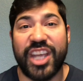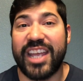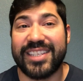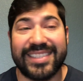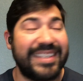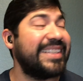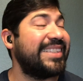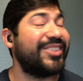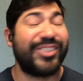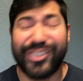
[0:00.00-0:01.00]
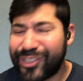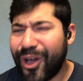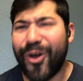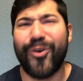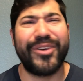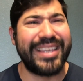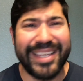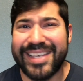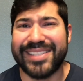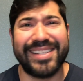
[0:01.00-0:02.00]
change so
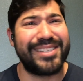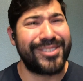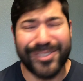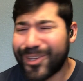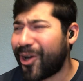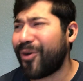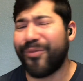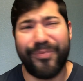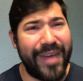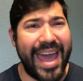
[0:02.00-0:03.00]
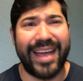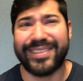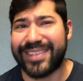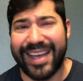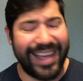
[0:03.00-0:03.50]
easily, so fast.